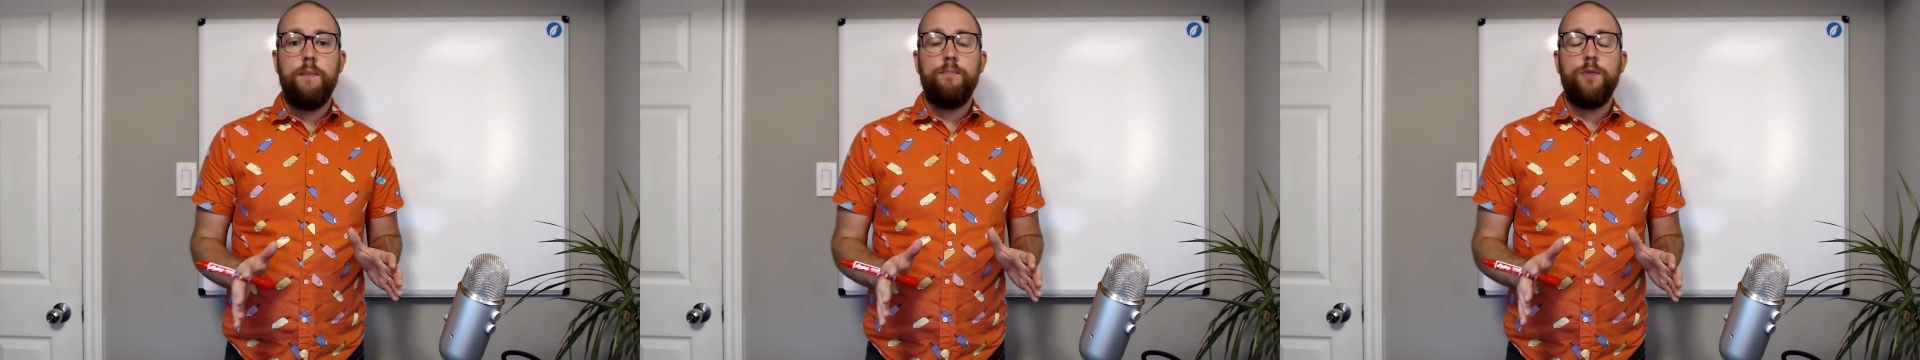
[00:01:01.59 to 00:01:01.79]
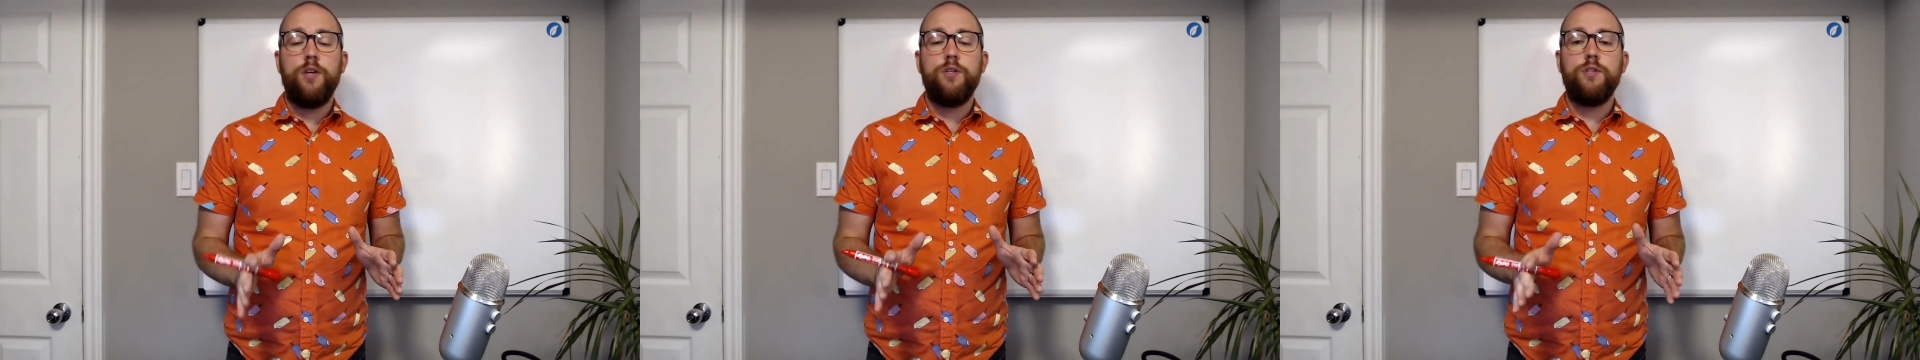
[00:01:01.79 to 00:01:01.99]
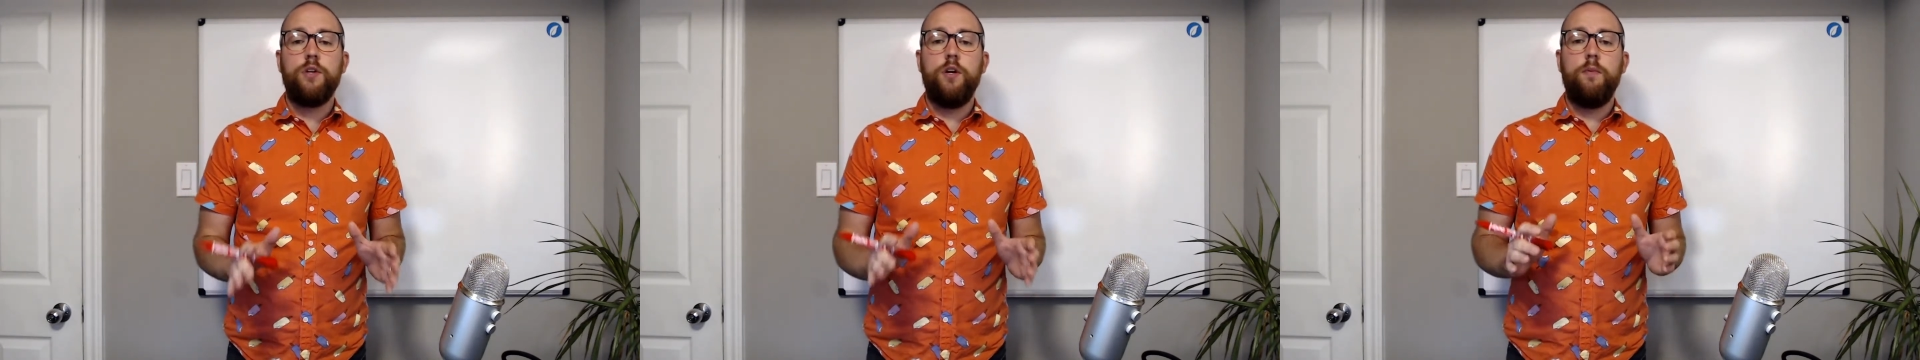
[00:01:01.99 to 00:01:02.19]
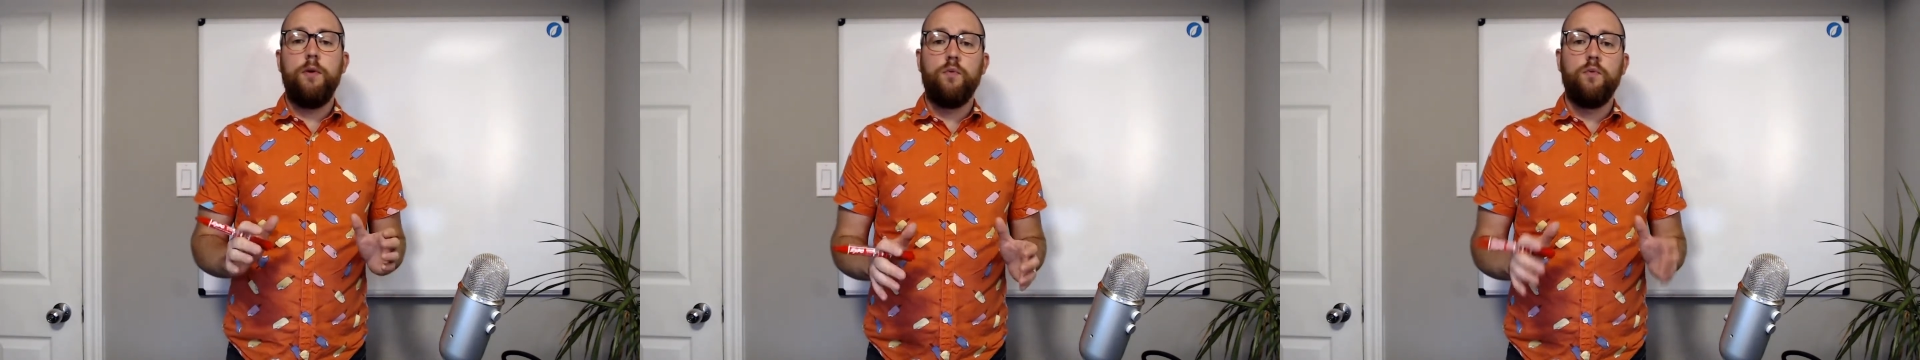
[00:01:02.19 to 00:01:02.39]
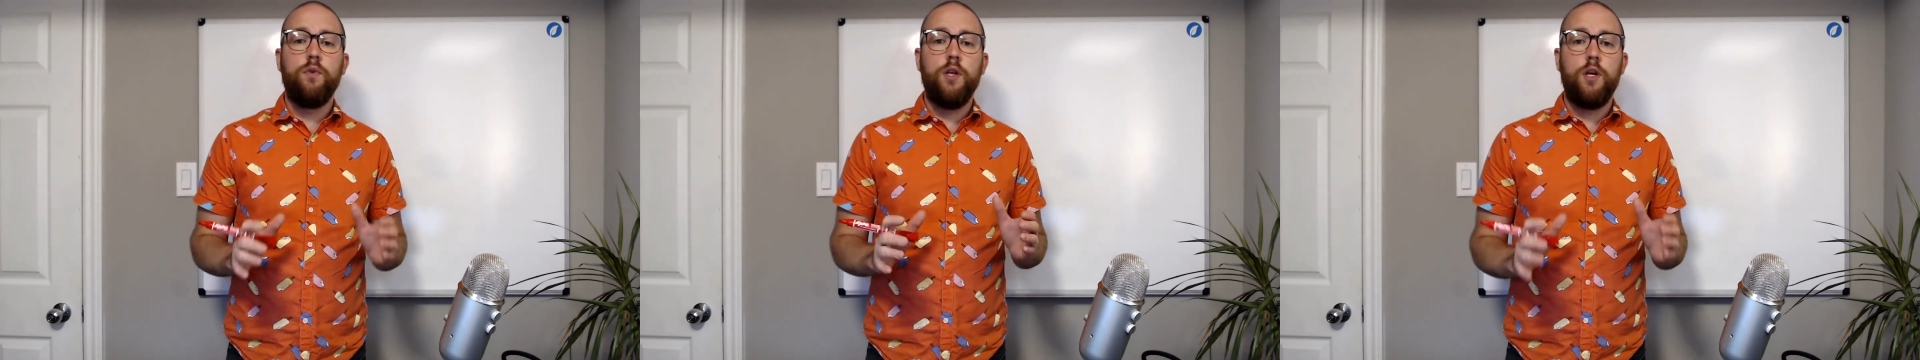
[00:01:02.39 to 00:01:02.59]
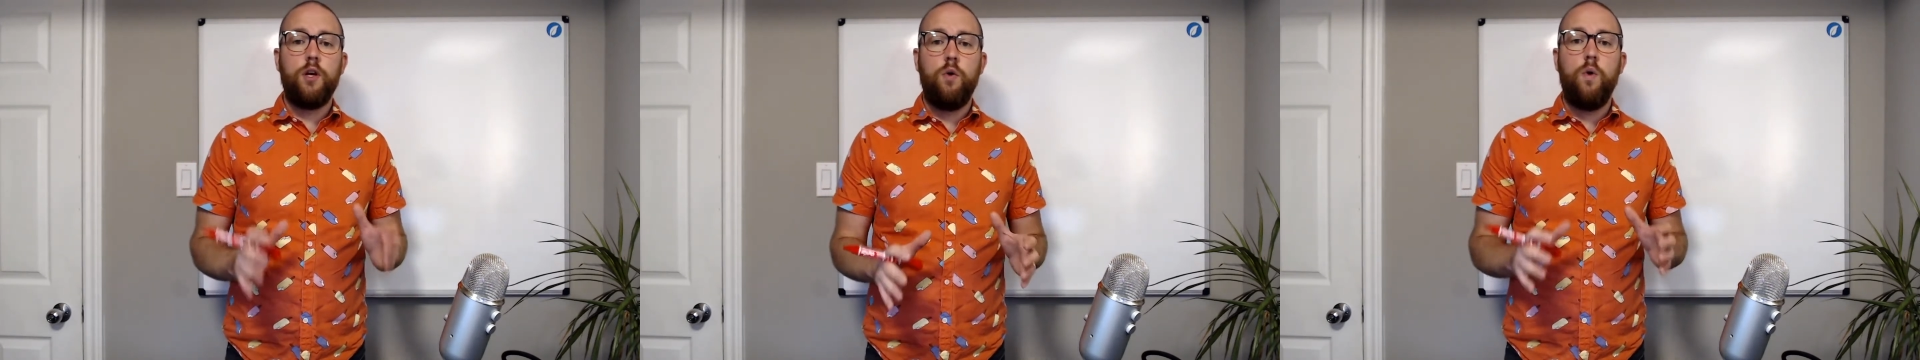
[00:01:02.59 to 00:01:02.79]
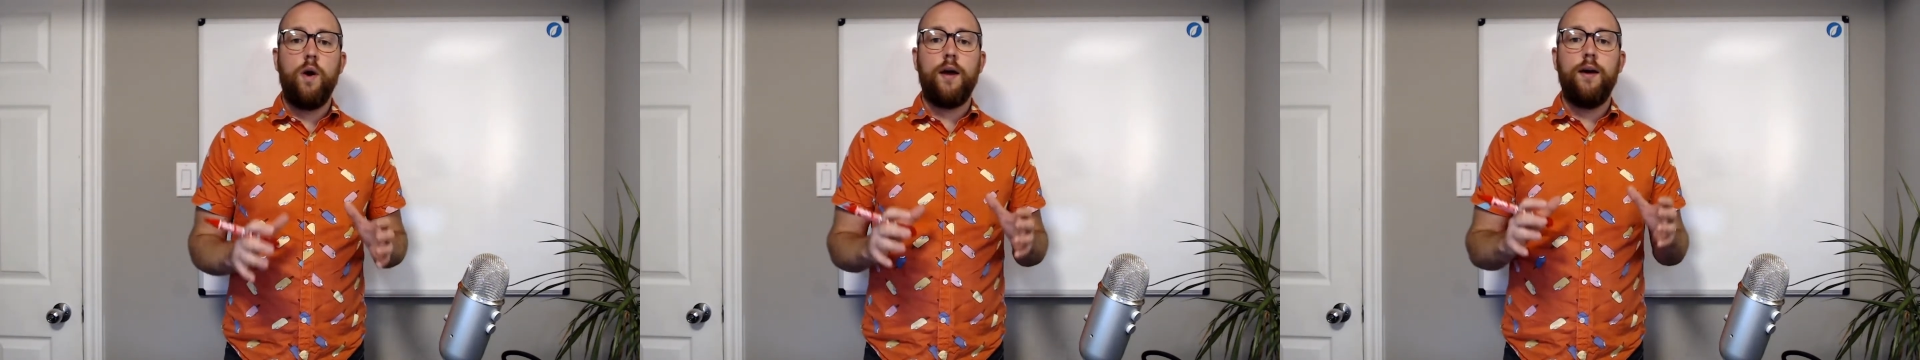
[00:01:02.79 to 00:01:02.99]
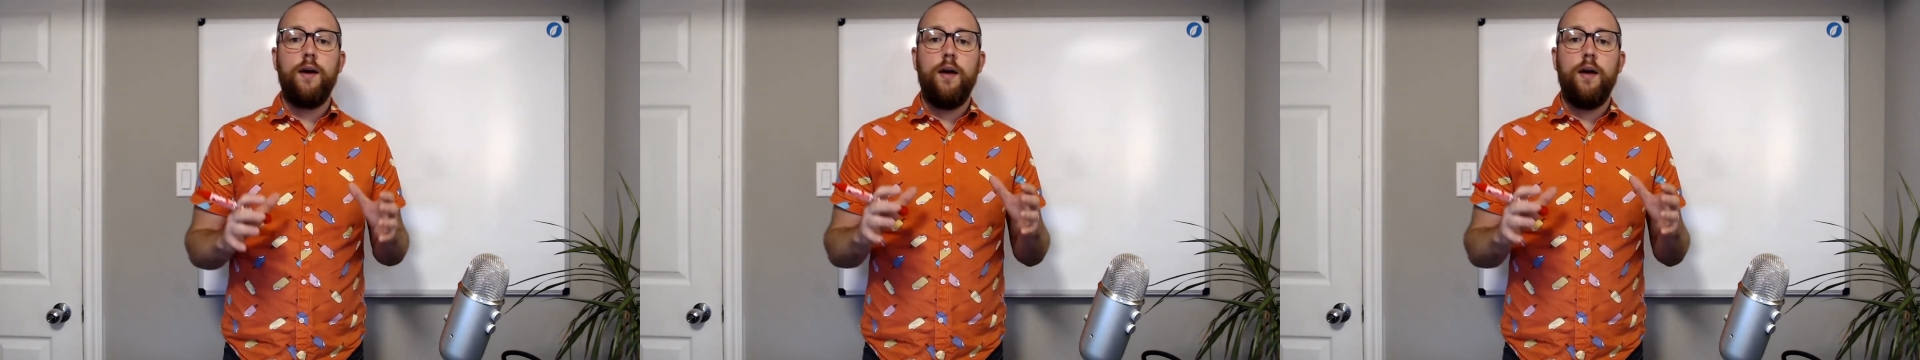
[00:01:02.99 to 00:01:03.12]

this is going to be a really quick